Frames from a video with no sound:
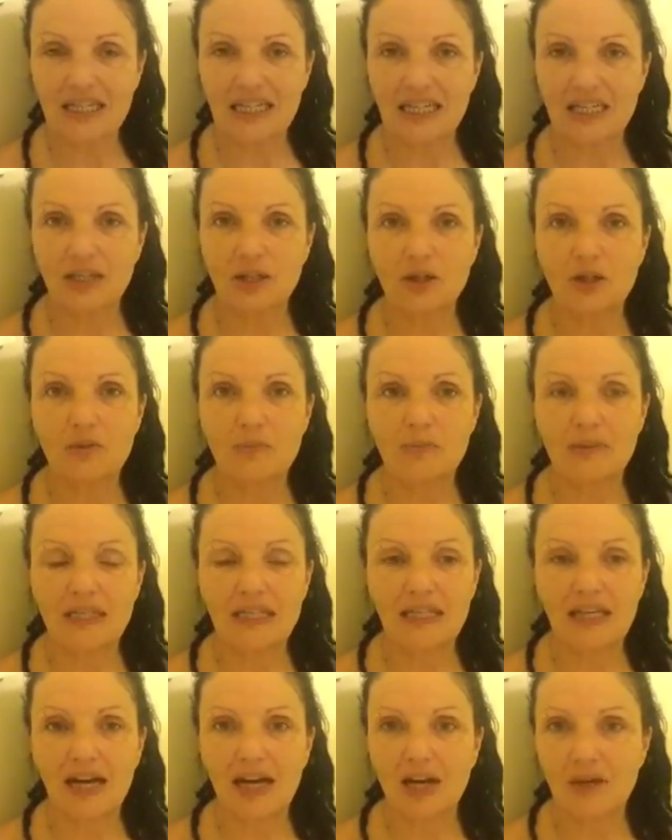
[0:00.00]
It could
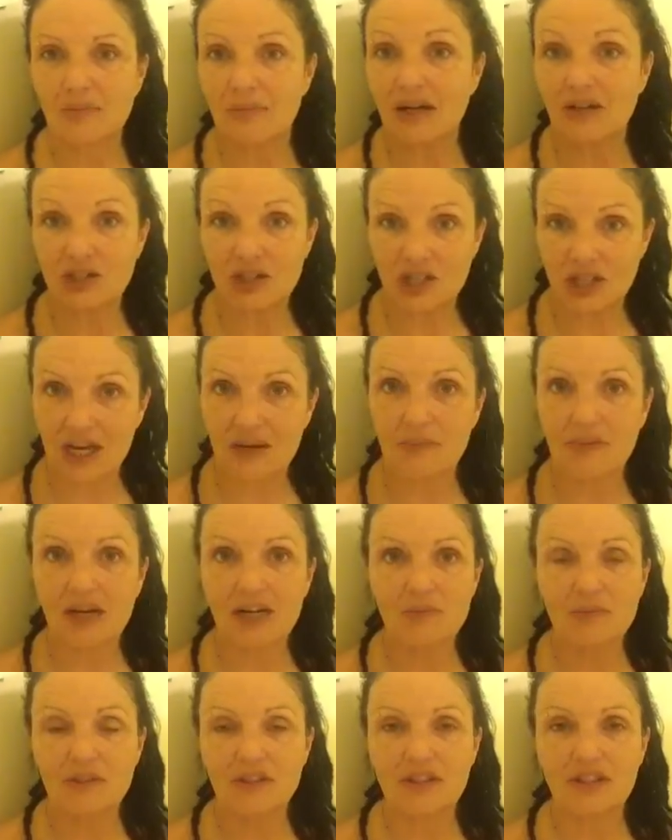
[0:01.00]
be, I'll share
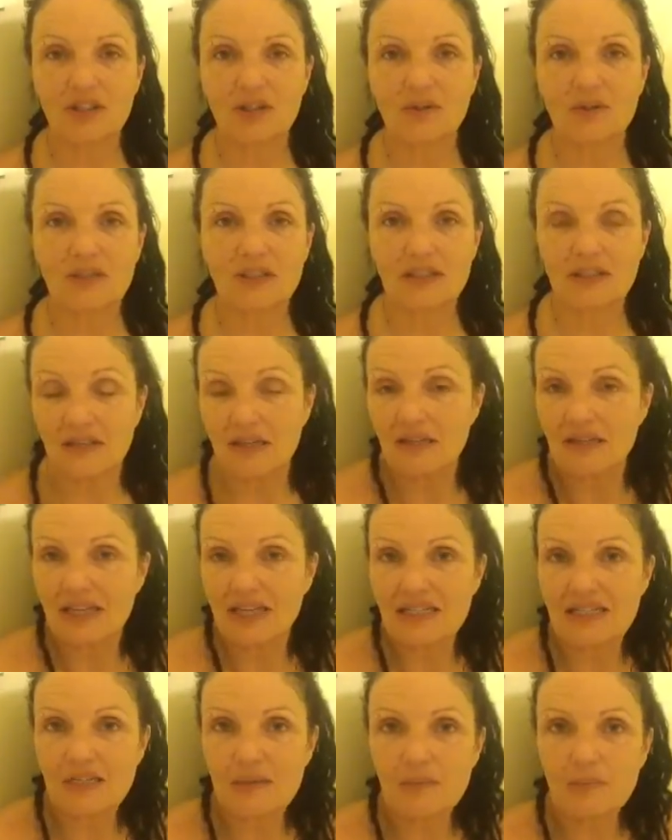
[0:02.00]
mine with you, and
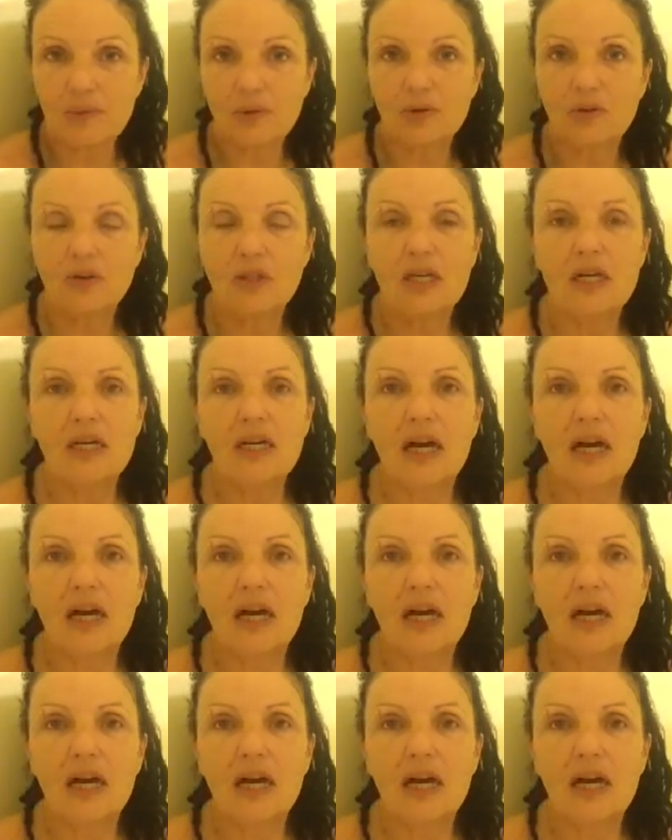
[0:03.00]
they're simple.